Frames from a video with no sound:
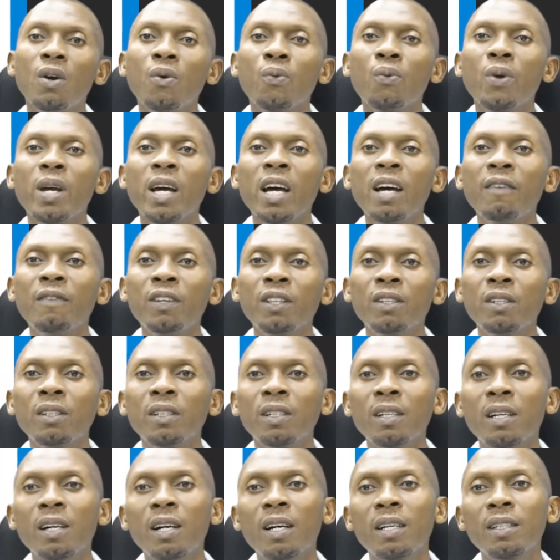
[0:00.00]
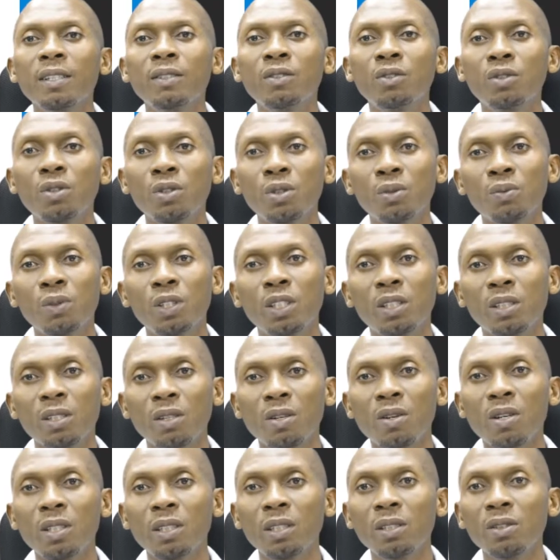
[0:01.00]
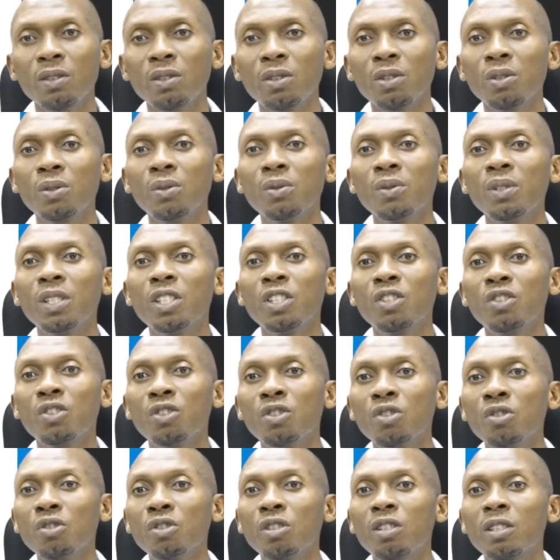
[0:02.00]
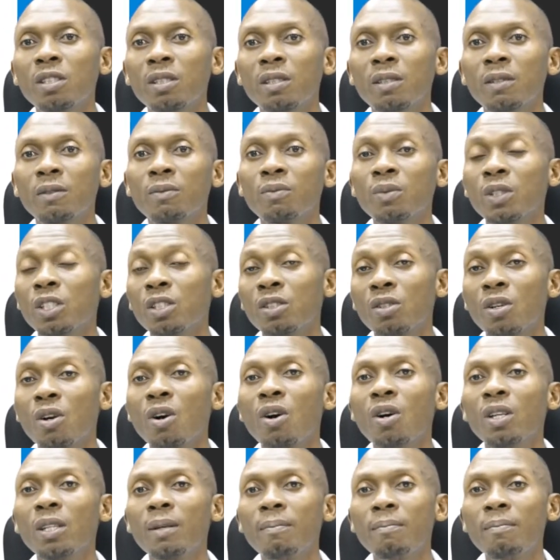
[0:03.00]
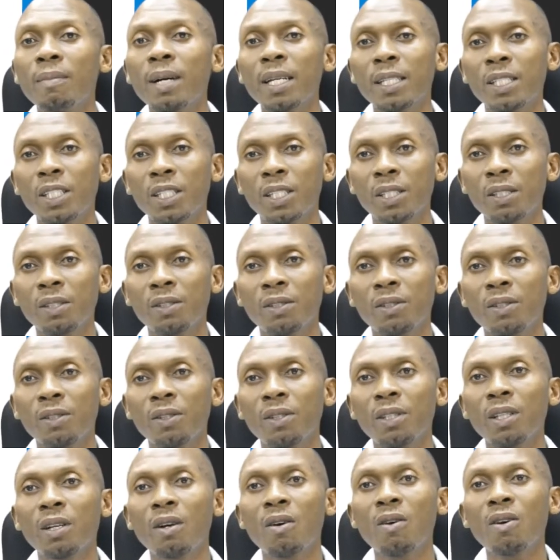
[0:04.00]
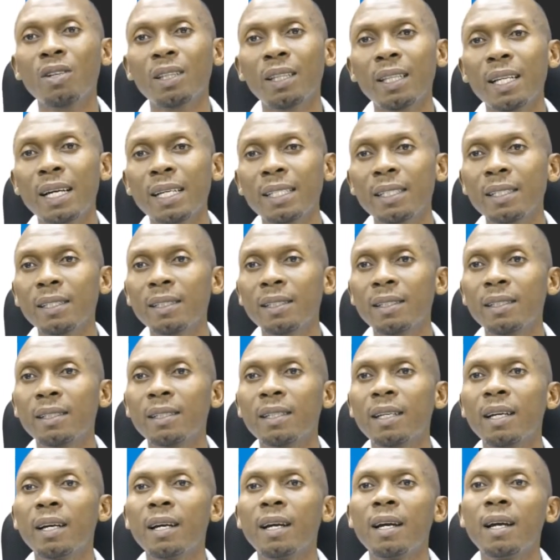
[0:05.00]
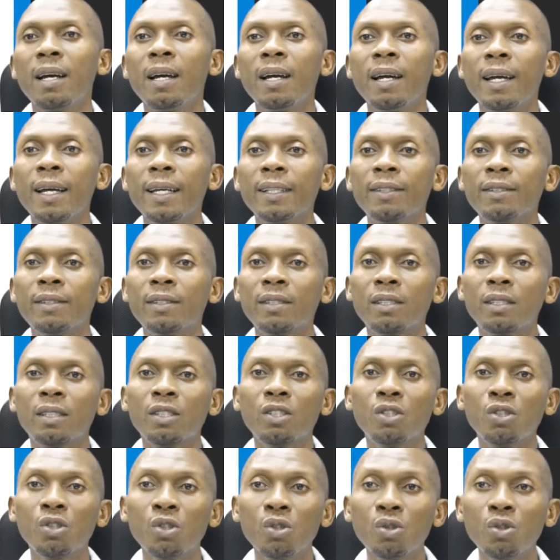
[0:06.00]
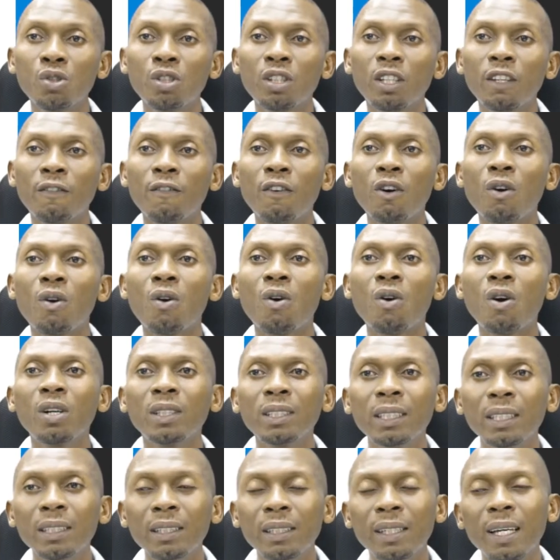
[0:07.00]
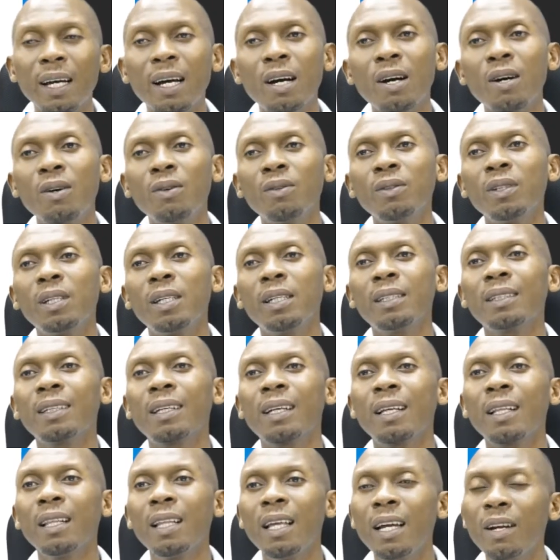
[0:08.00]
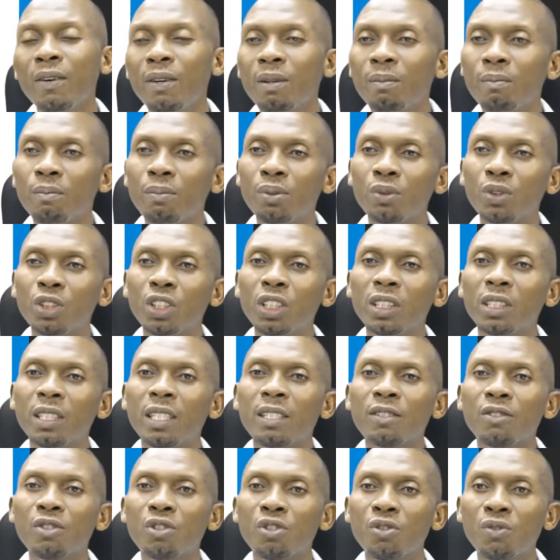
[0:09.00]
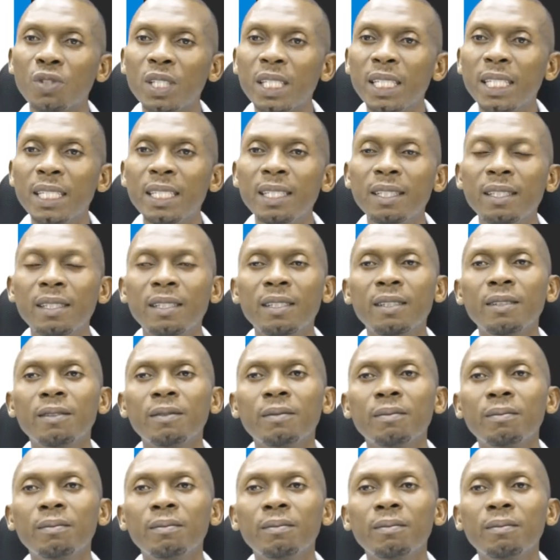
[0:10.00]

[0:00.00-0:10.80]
we have another garden tool, which is a cutting tool, is used, which is called the machete or the cutlasses. It's used for cutting down and clearing bushes and trees,